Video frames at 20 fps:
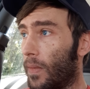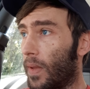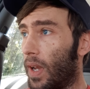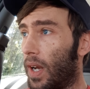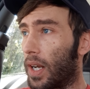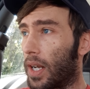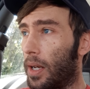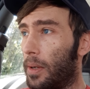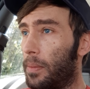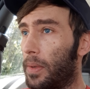
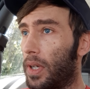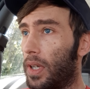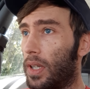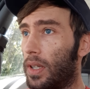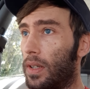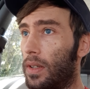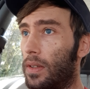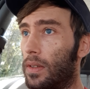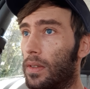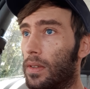I come
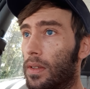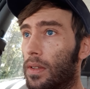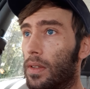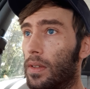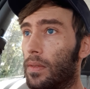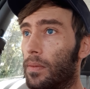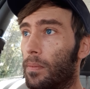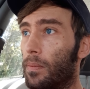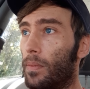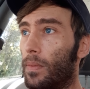in,
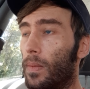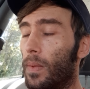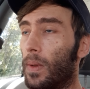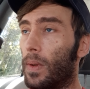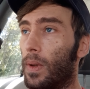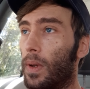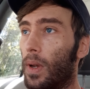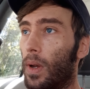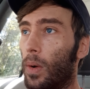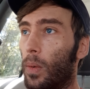
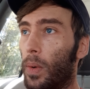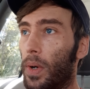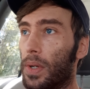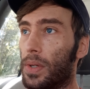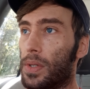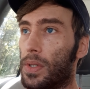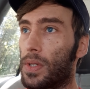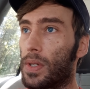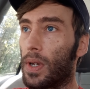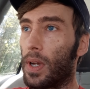
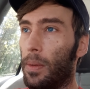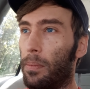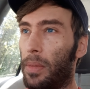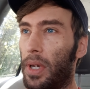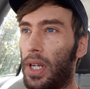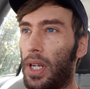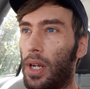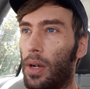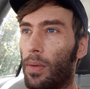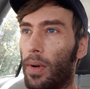which
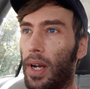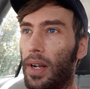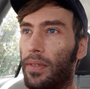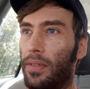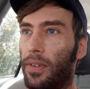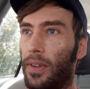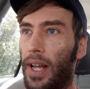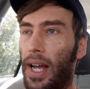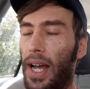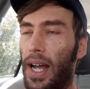immediate red
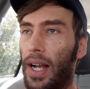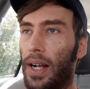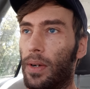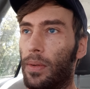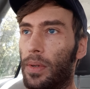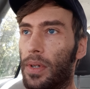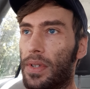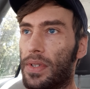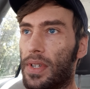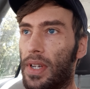flag
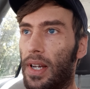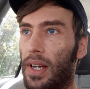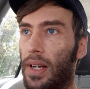was